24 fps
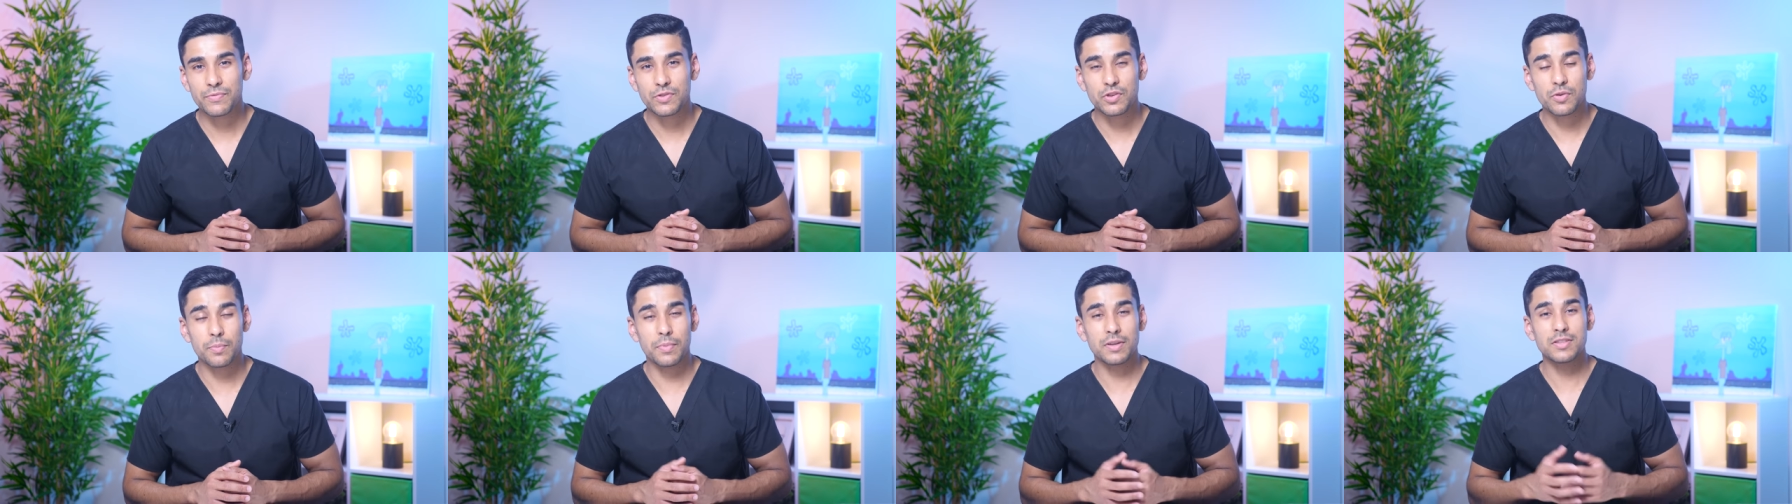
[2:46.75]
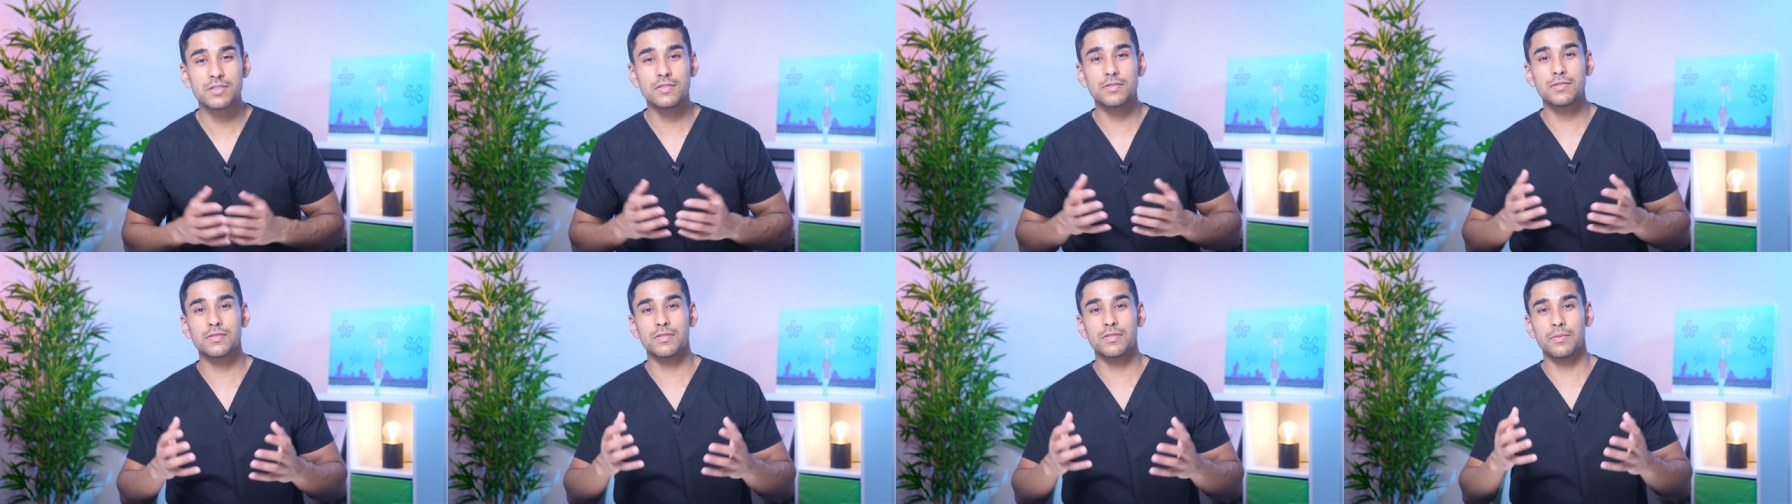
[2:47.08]
your
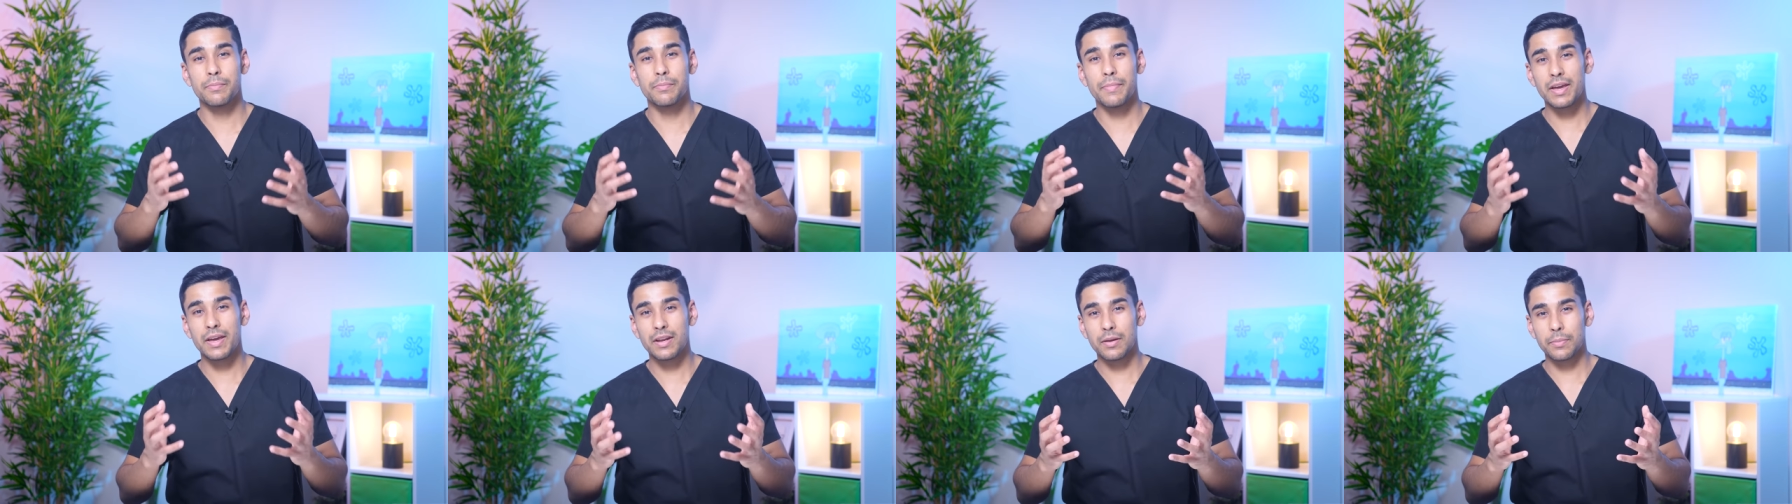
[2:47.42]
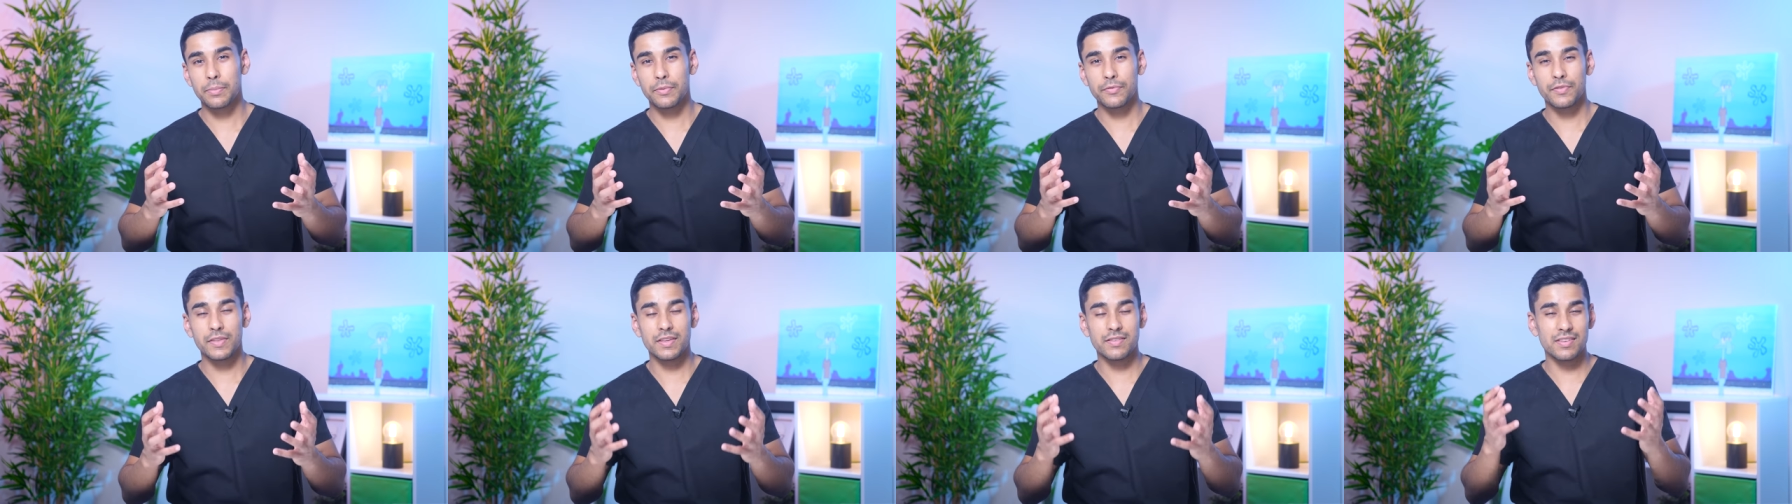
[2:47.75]
muscles are made
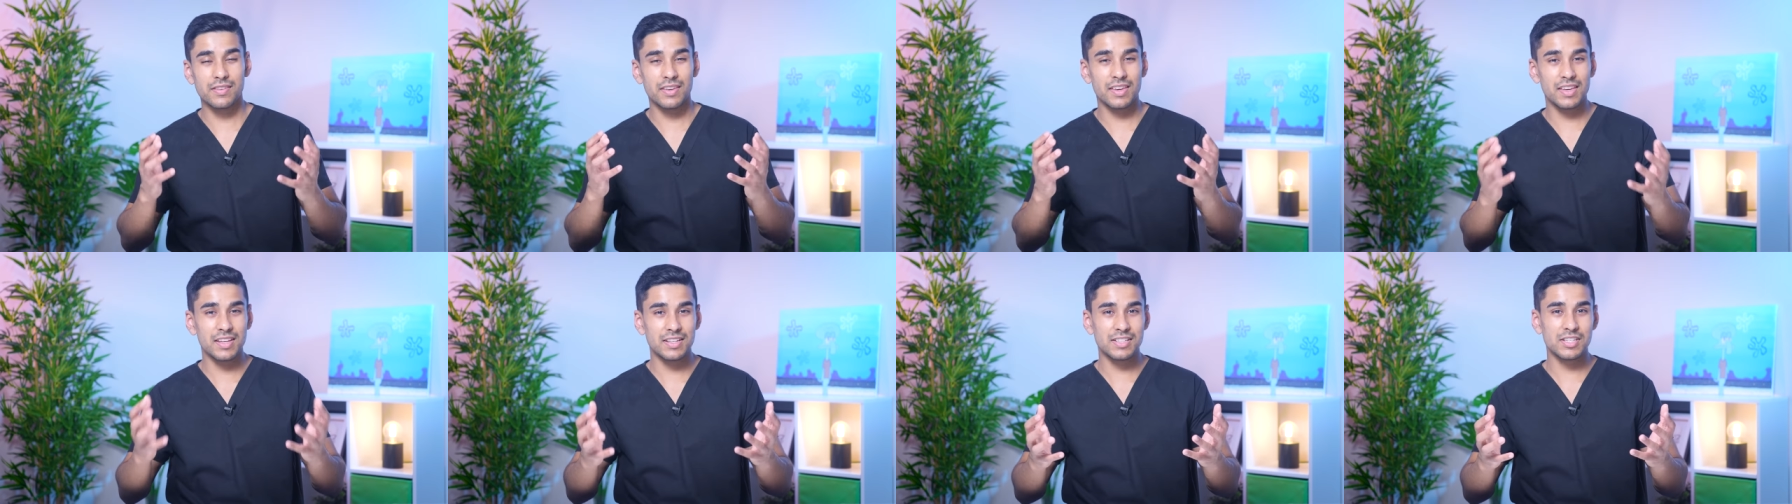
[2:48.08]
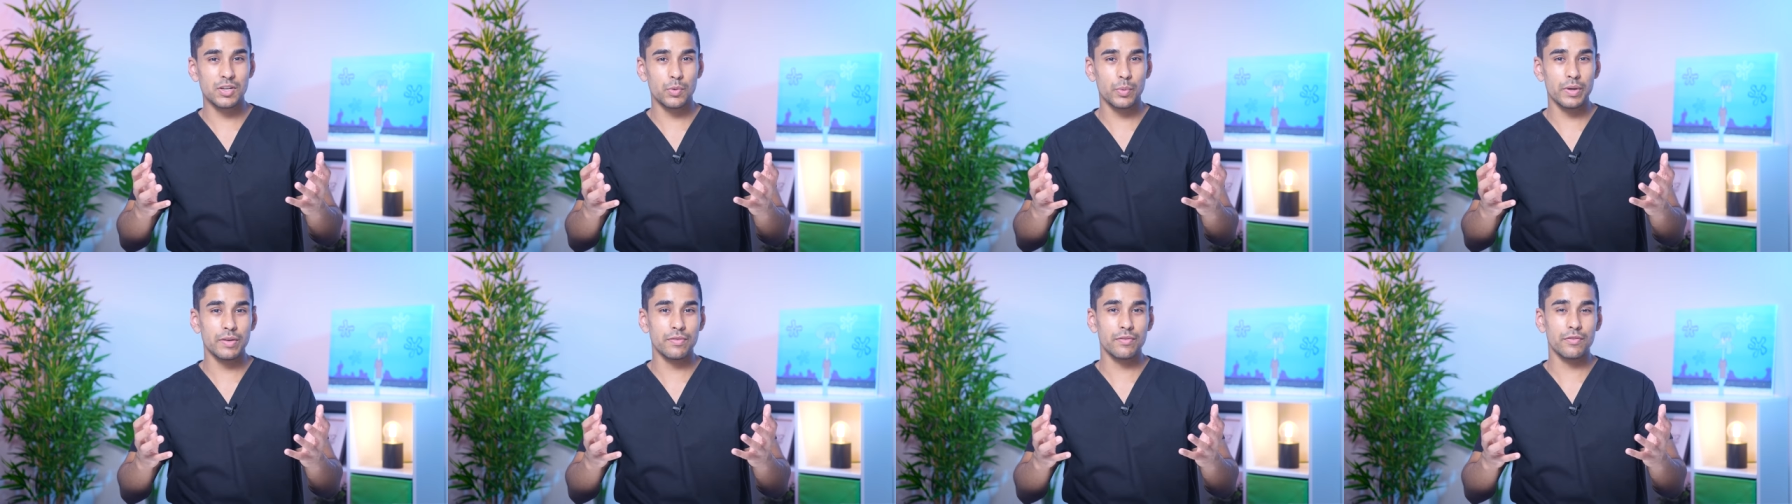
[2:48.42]
up of these
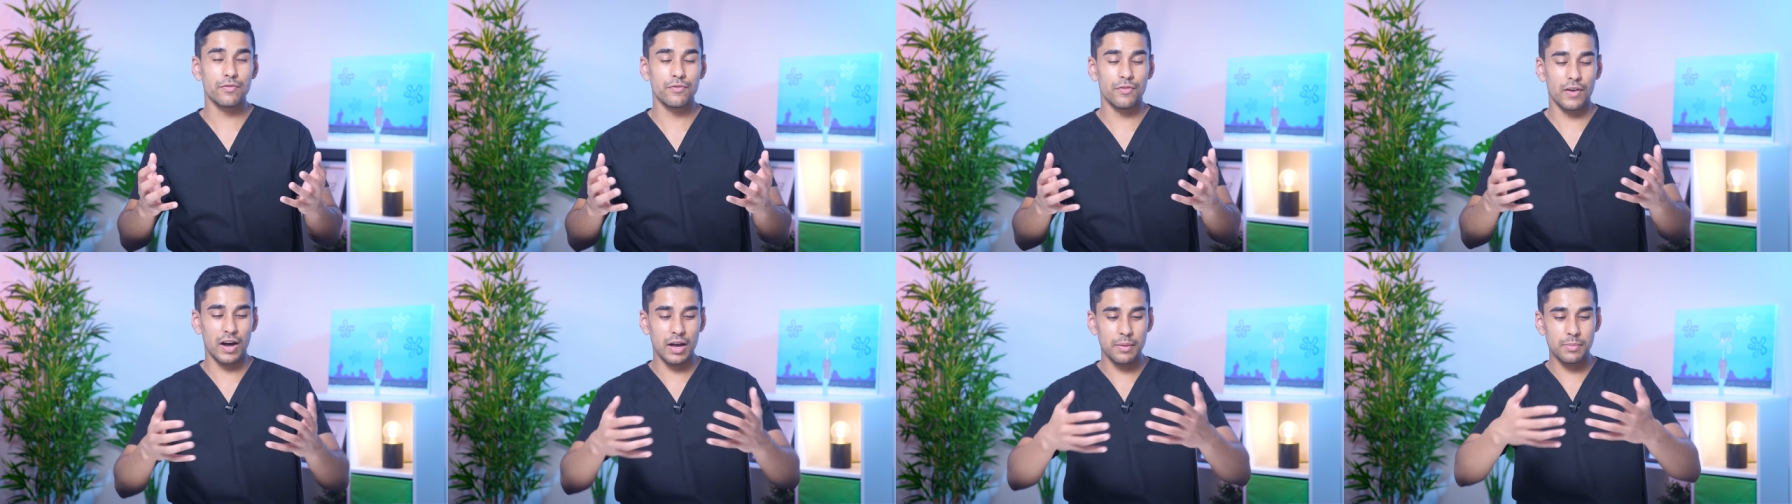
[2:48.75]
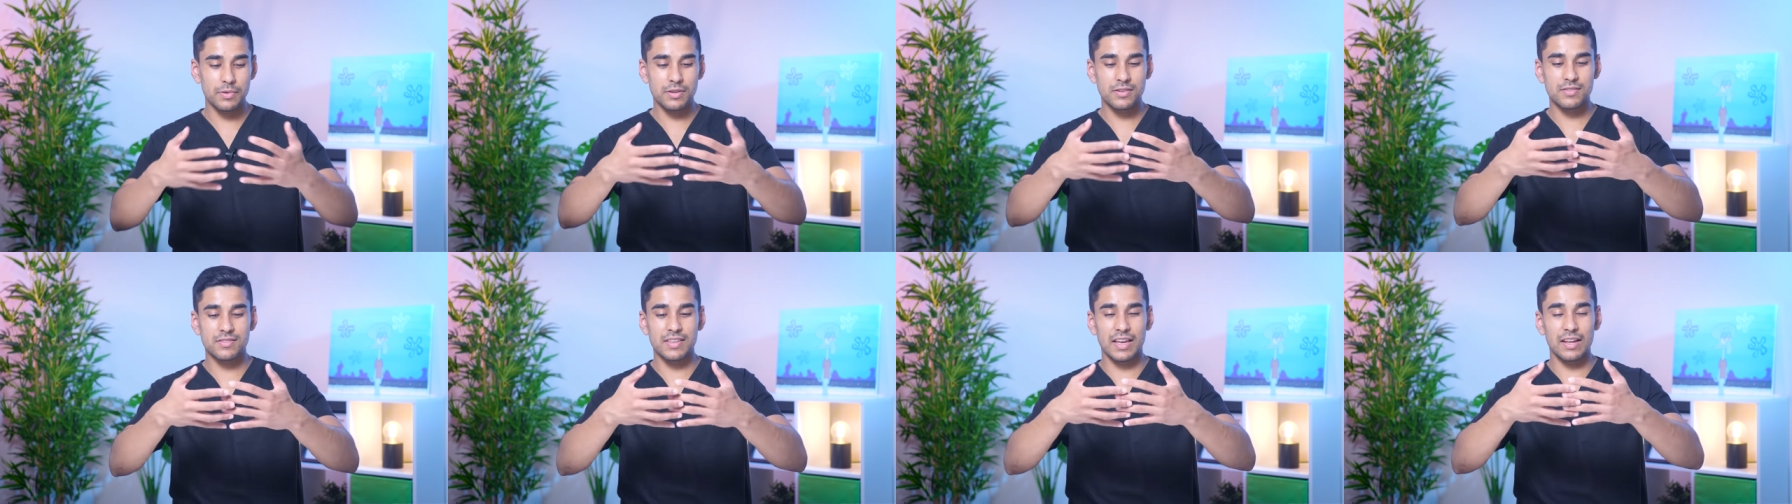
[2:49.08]
interweaving
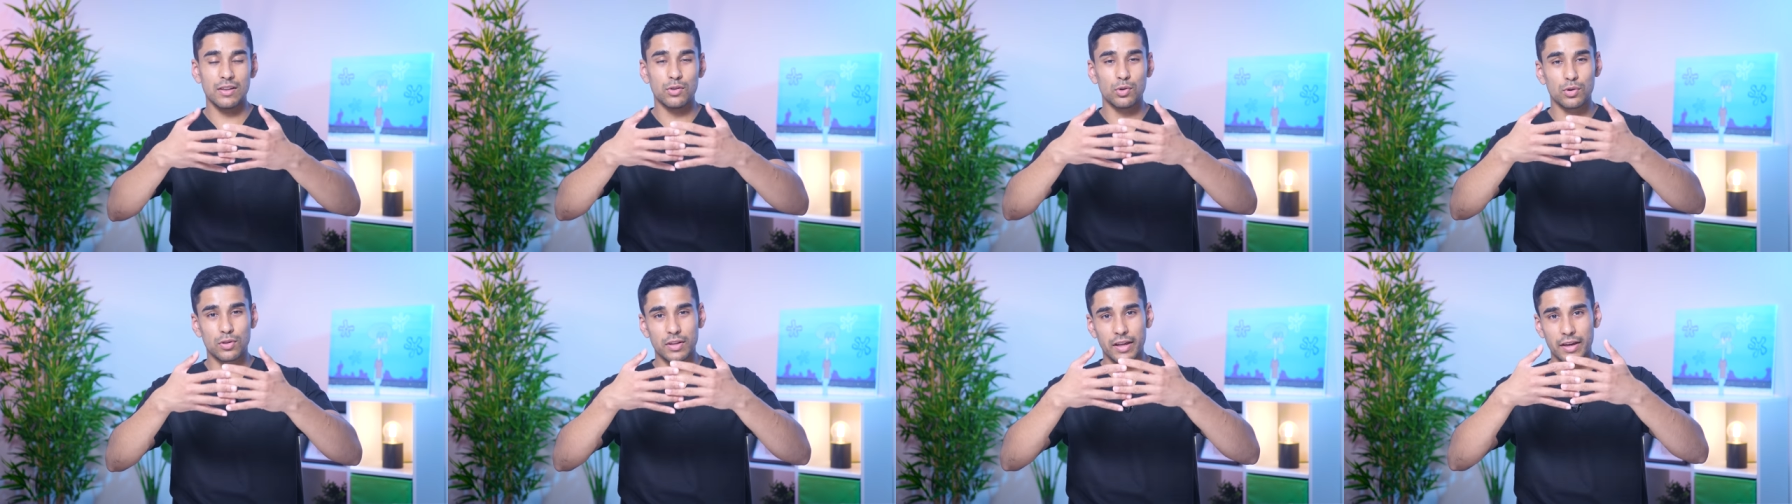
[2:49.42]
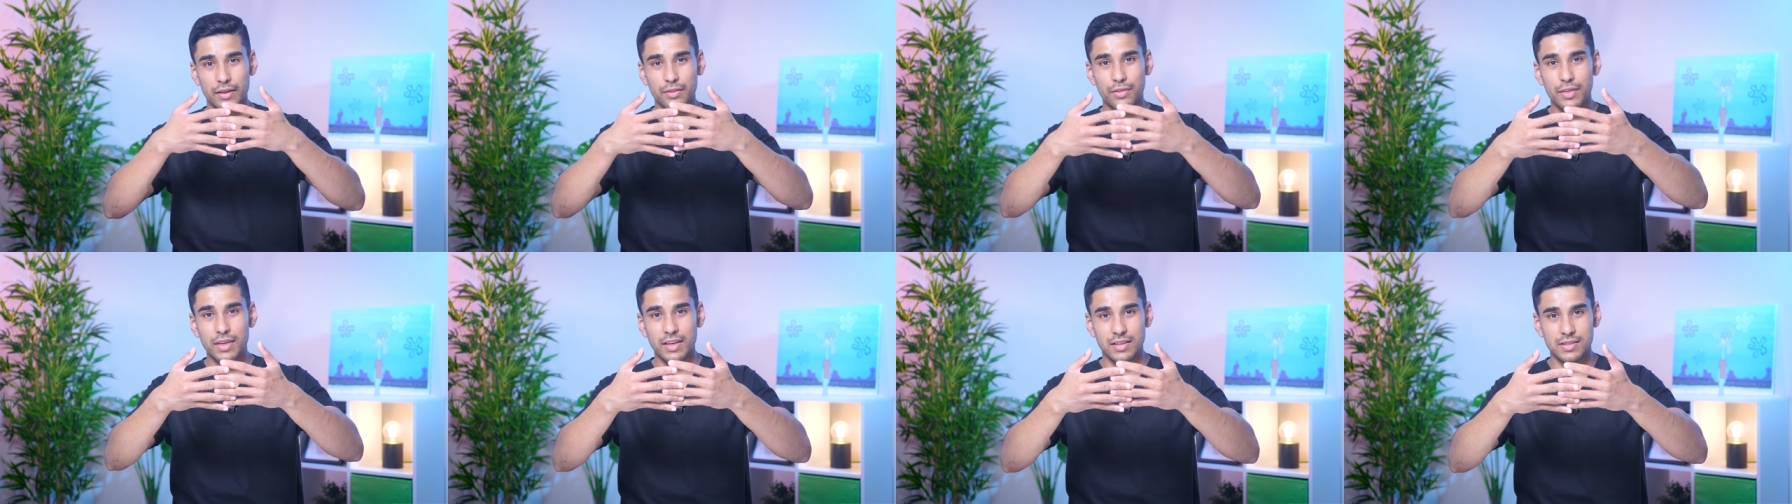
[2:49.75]
fibers that look
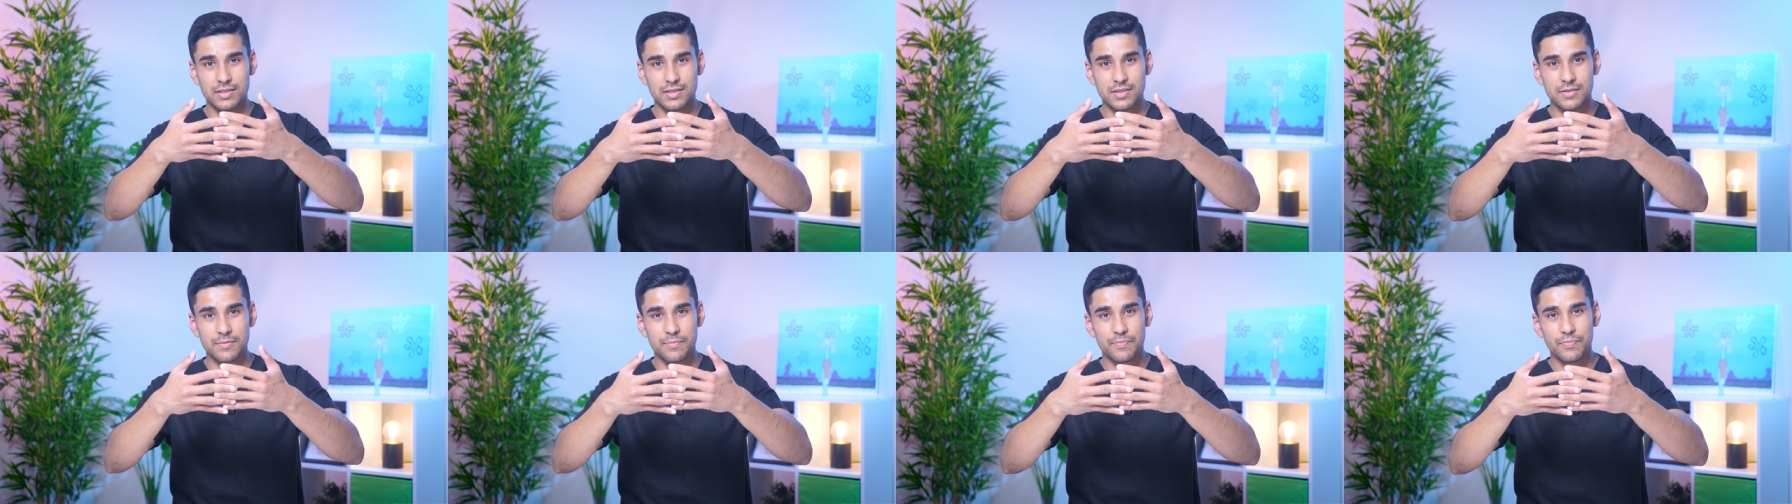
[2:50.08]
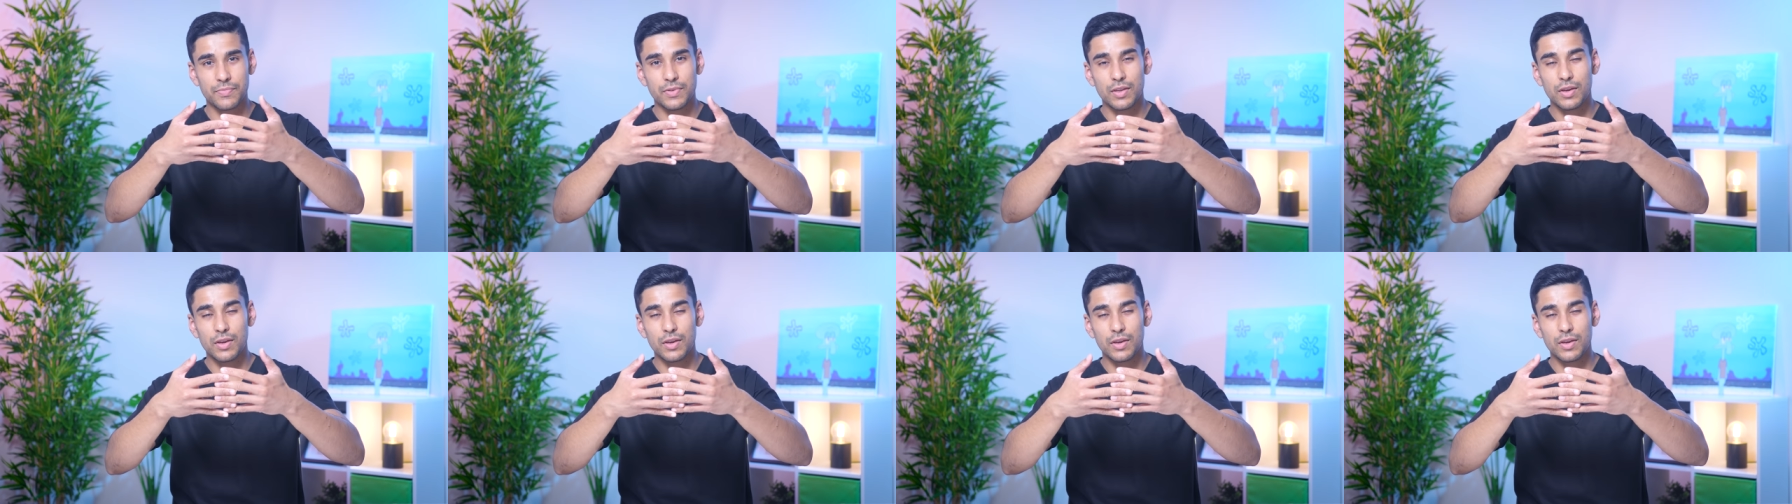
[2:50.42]
like this.